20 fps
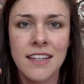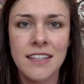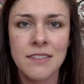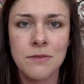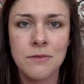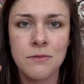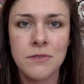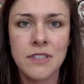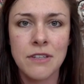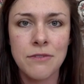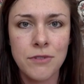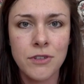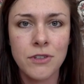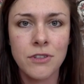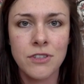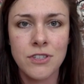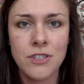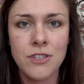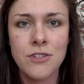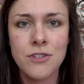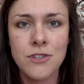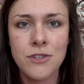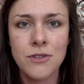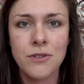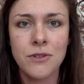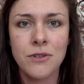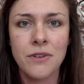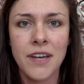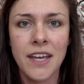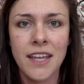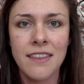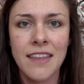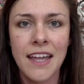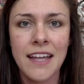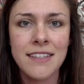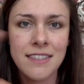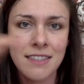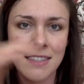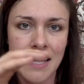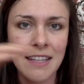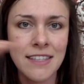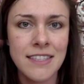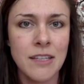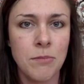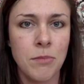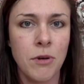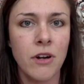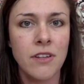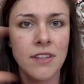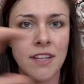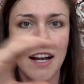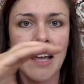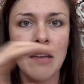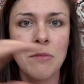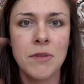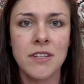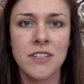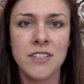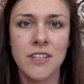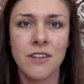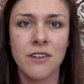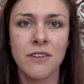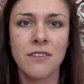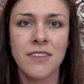it's difficult to do, and that's the part that I'm into.